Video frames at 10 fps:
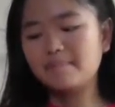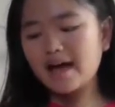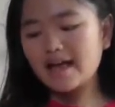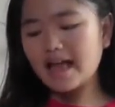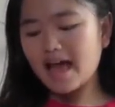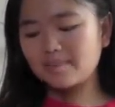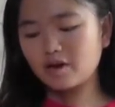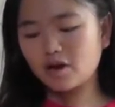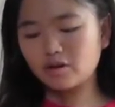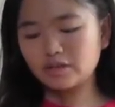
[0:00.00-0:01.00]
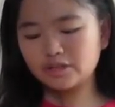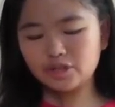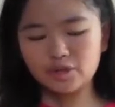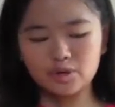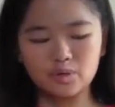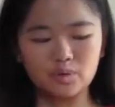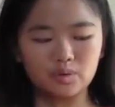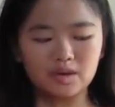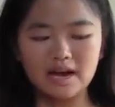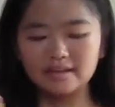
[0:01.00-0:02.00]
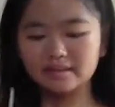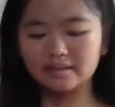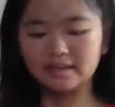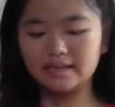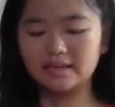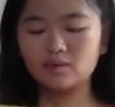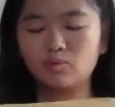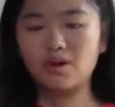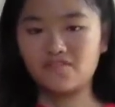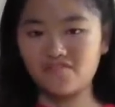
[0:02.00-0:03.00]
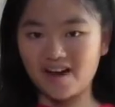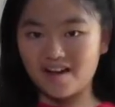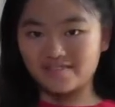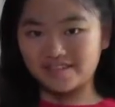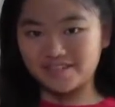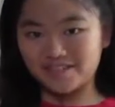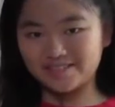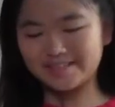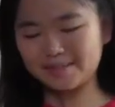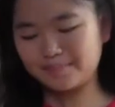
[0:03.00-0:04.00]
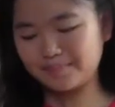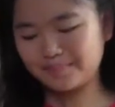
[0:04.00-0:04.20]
but I'm going to cut the width of the shirt.